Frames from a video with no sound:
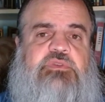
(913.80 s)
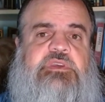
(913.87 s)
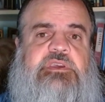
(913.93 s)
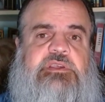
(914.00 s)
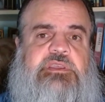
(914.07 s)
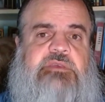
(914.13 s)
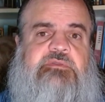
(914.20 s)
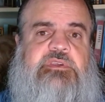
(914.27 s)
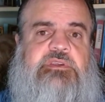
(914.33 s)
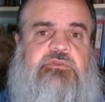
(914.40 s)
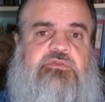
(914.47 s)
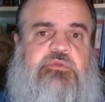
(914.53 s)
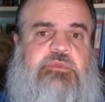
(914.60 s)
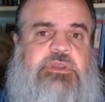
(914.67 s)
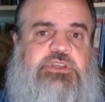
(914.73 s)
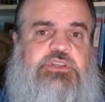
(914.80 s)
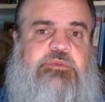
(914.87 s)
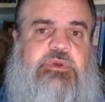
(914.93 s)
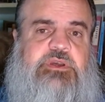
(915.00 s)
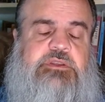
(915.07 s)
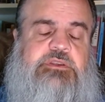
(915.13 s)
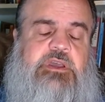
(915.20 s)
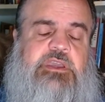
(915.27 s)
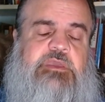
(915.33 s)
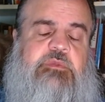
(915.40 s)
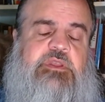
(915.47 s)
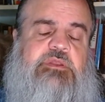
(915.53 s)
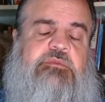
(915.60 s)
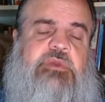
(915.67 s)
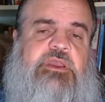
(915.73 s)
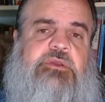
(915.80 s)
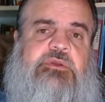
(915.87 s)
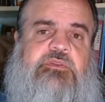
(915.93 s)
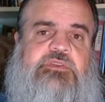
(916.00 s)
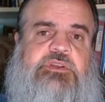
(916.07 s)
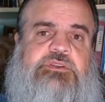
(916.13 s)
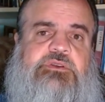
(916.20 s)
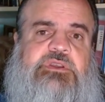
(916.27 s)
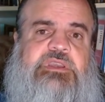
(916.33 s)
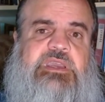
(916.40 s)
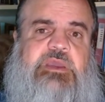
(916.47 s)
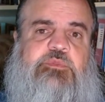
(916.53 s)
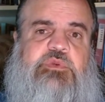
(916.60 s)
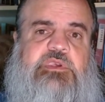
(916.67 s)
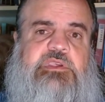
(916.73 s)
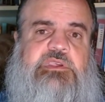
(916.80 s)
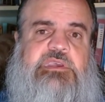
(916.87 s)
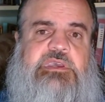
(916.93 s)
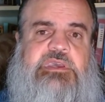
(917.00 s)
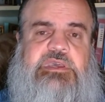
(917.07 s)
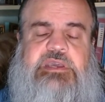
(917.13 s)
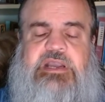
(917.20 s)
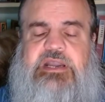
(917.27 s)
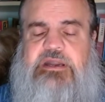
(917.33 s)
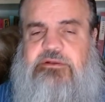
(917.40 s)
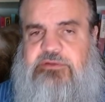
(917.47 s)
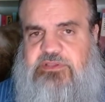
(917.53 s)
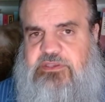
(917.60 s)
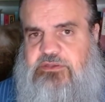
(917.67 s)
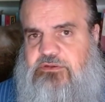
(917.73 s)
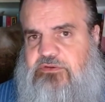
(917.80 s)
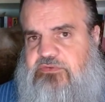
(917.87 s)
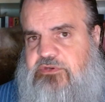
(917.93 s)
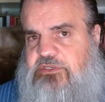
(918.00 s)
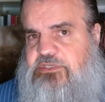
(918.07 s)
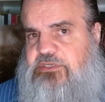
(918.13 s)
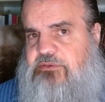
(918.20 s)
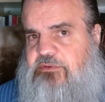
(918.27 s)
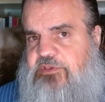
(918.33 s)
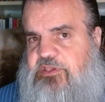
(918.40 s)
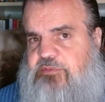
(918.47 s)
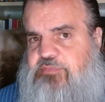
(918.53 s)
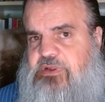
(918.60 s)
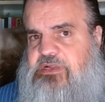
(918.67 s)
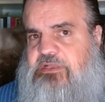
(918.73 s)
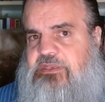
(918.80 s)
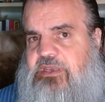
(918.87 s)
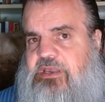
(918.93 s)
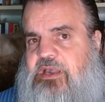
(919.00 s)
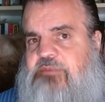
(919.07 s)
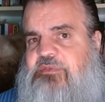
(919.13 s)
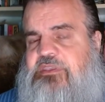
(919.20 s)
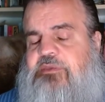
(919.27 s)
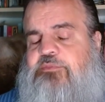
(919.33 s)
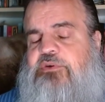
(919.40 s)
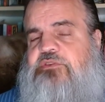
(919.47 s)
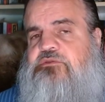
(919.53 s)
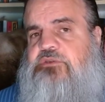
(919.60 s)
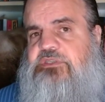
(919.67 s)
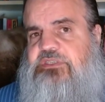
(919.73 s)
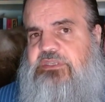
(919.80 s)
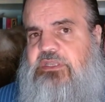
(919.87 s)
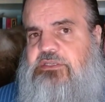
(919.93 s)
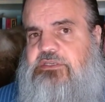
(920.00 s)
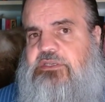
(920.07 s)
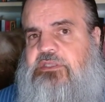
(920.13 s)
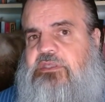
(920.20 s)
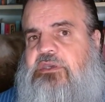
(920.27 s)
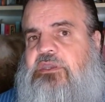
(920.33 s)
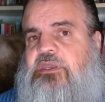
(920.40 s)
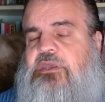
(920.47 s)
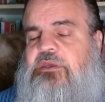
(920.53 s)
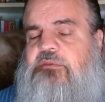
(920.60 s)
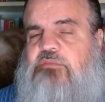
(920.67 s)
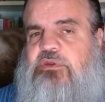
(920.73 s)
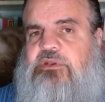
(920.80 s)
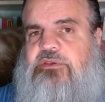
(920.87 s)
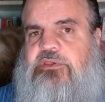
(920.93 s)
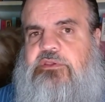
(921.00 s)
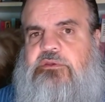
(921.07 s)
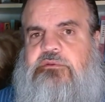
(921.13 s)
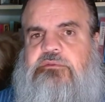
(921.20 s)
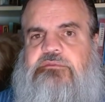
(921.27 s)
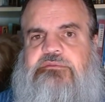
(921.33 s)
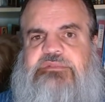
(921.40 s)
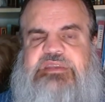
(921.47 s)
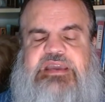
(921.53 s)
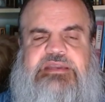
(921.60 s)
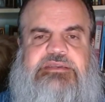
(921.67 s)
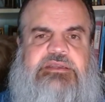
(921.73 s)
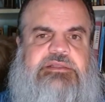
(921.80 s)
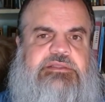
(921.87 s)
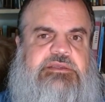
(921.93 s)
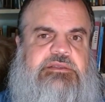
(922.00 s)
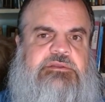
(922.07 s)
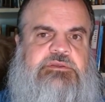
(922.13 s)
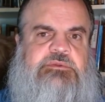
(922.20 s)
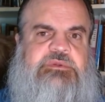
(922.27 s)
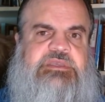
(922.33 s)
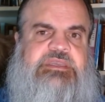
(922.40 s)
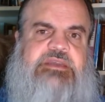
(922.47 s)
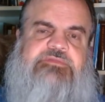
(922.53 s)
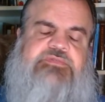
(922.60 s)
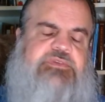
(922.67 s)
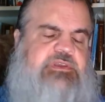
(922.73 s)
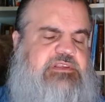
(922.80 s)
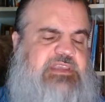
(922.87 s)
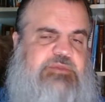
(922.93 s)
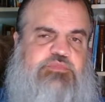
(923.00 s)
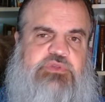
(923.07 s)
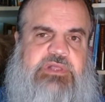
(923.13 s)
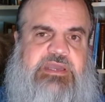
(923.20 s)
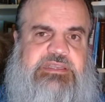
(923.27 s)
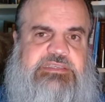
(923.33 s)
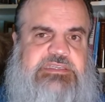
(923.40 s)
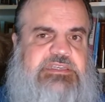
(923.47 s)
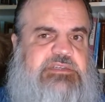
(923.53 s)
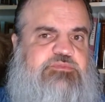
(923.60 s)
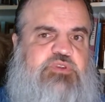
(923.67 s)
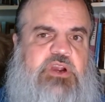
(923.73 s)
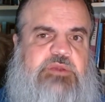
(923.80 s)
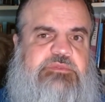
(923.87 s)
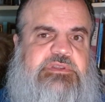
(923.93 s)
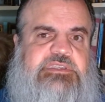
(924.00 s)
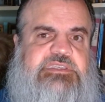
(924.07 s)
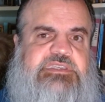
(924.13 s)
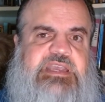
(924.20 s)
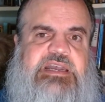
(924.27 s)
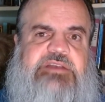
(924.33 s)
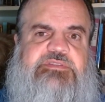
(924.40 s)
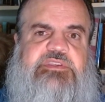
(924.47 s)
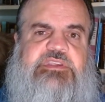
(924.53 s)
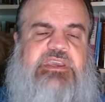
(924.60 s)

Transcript: please give us information about undocumented migrants on your campus. How does the university respond? I, I mean that both strategically, but also tactically. Do we get, for example, IT department staff